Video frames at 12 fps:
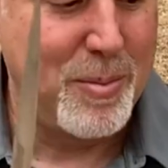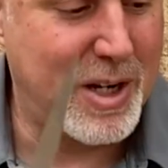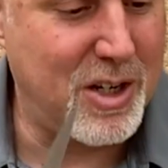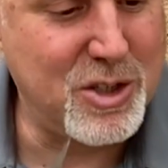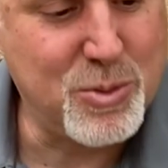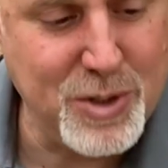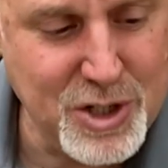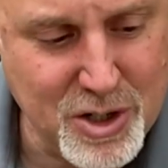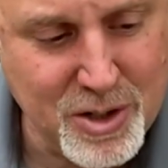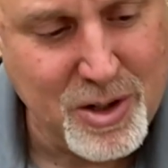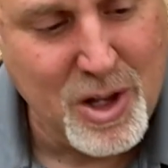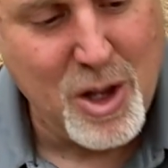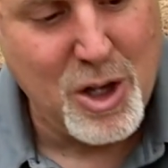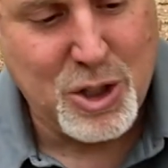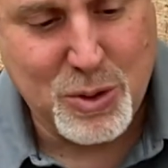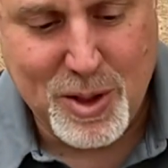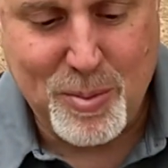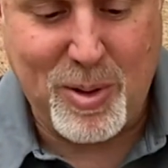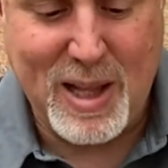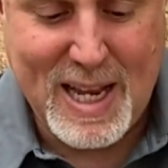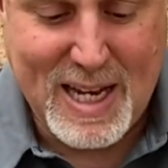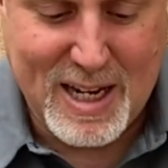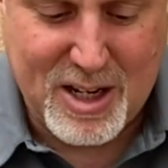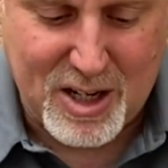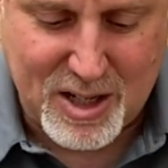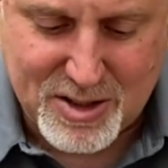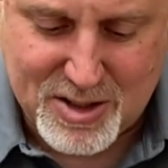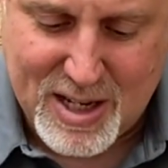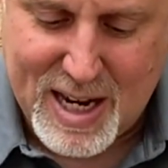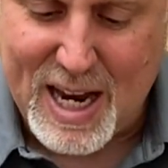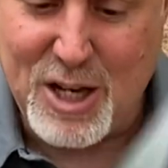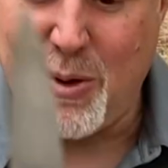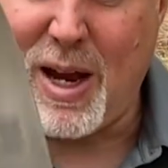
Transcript: because when you're doing planing cuts and you